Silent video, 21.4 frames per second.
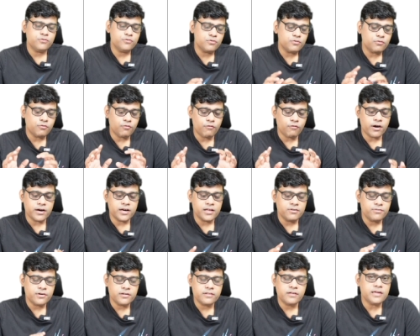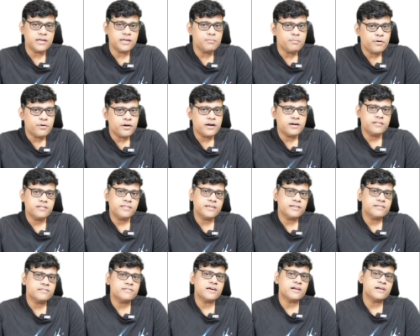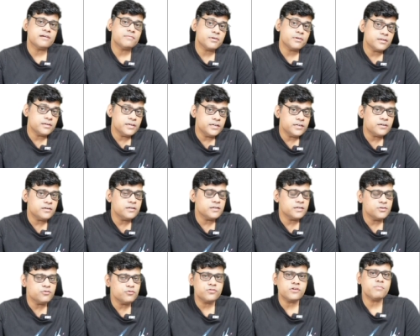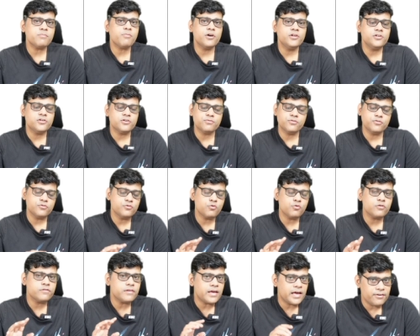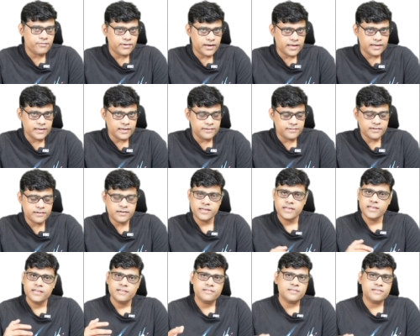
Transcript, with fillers: so whatever the important things are in user point of view, those I have highlighted.